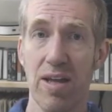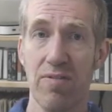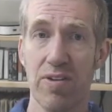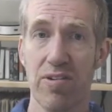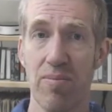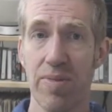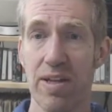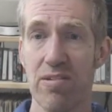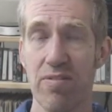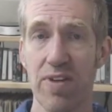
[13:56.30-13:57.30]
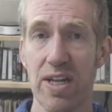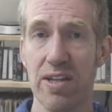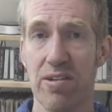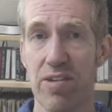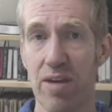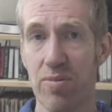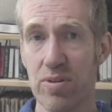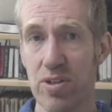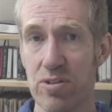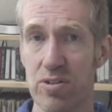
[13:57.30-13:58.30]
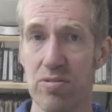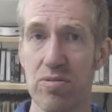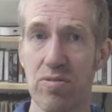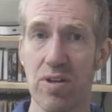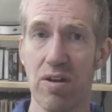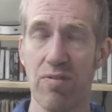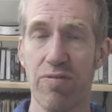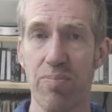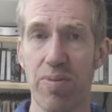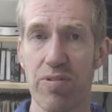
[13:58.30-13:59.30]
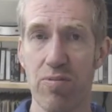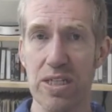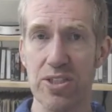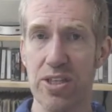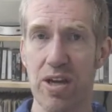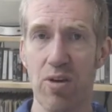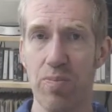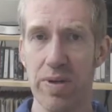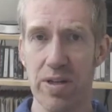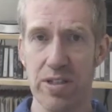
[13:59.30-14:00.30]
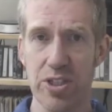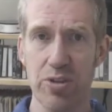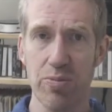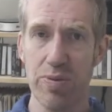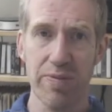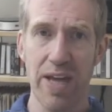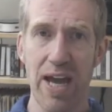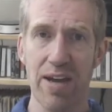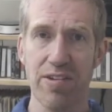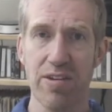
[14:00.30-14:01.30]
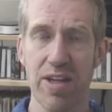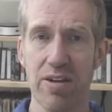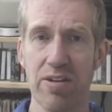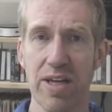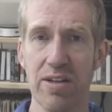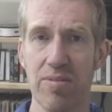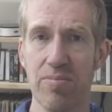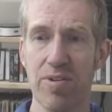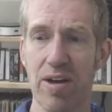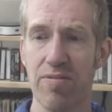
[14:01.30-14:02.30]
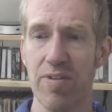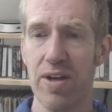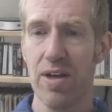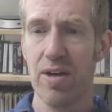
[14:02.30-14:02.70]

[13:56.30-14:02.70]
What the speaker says: even somebody severely disabled could, flip a switch that opened a tube of gas and they could kill themselves.